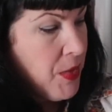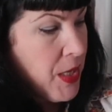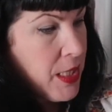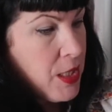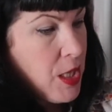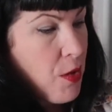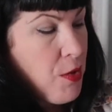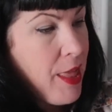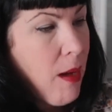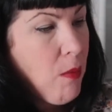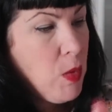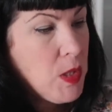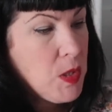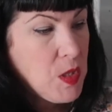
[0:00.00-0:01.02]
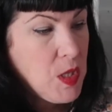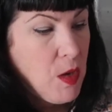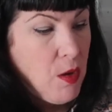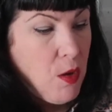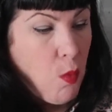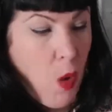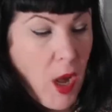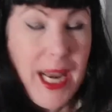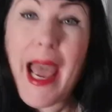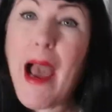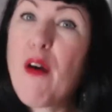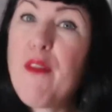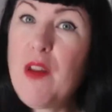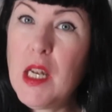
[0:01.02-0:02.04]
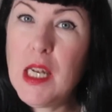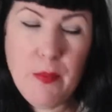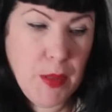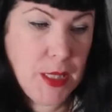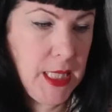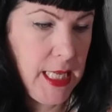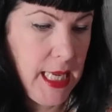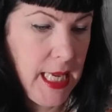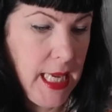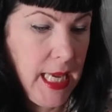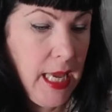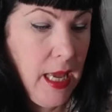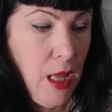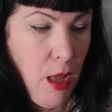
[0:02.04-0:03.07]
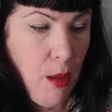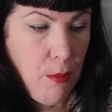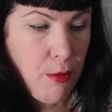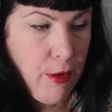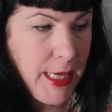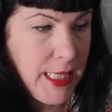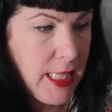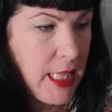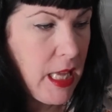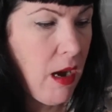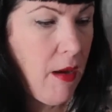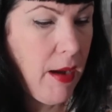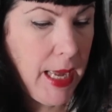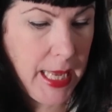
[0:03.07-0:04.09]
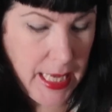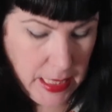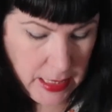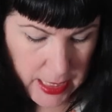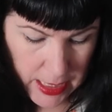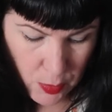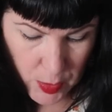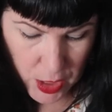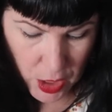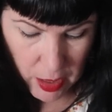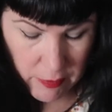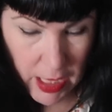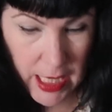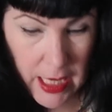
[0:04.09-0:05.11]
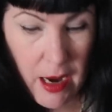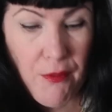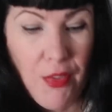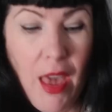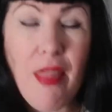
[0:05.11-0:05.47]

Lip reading: So that was one out of a Liberty print that I did, which I really loved.